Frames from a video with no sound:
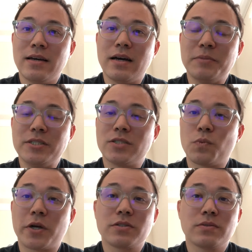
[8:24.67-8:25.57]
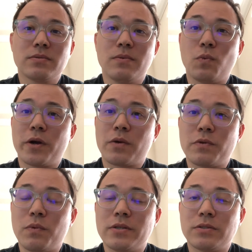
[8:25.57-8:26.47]
I mean, just works work
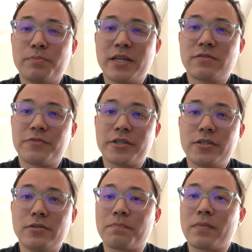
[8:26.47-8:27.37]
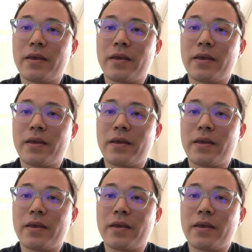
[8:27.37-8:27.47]
with what's best for you,